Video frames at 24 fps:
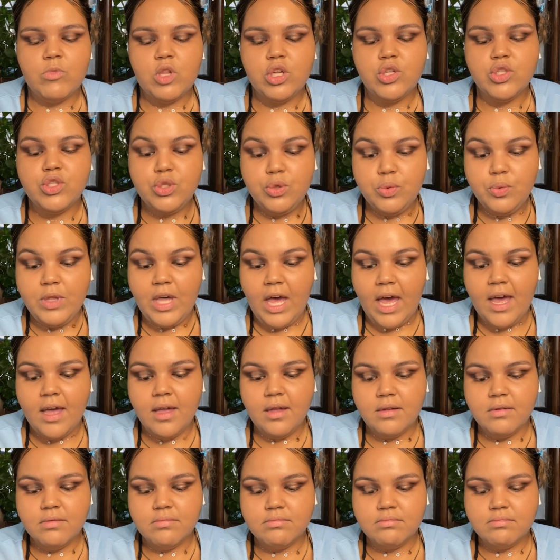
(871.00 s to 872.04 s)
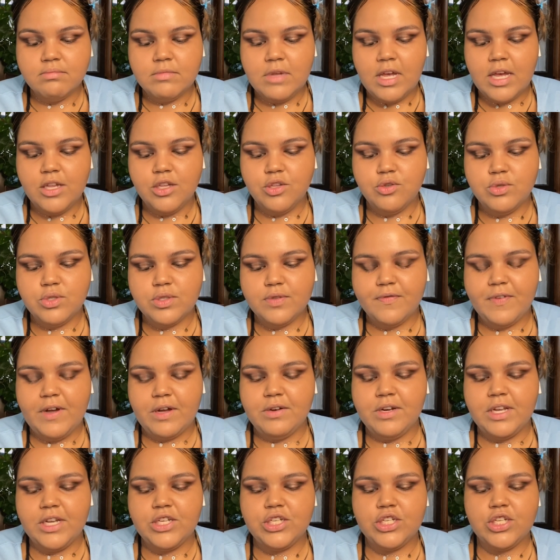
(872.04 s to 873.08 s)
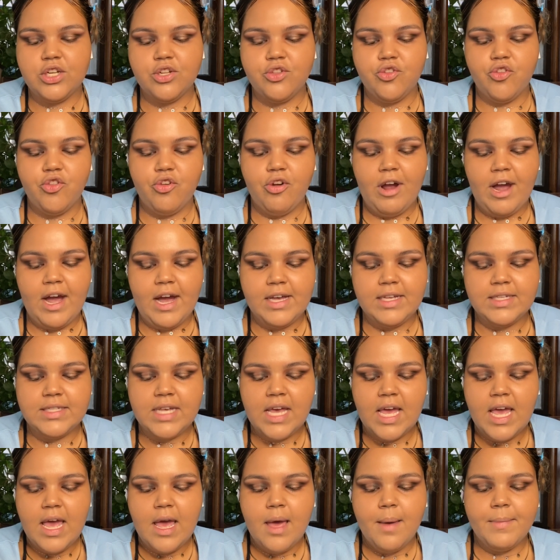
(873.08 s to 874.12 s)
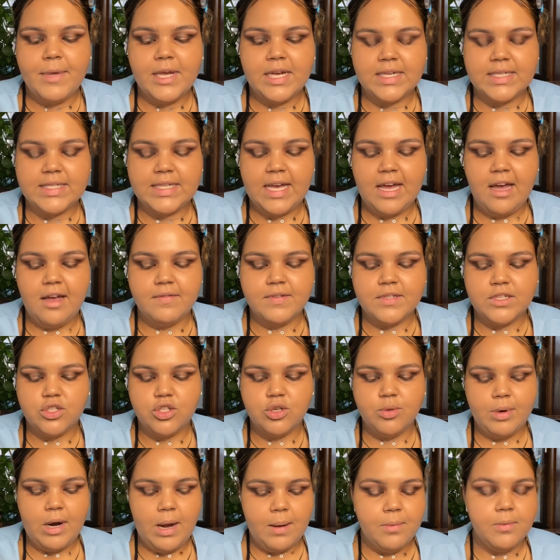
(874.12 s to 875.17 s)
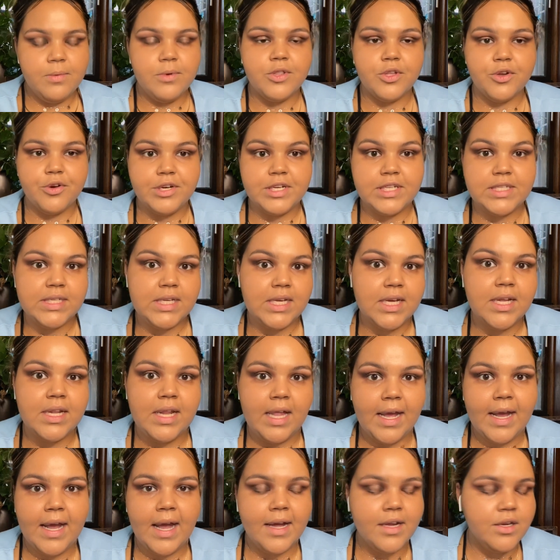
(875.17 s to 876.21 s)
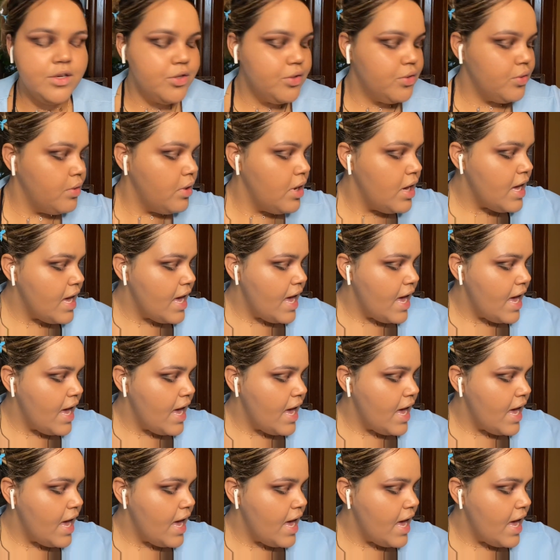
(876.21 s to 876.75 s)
do that and use the foundation under their eyes because they have such a problem with creasing like I do.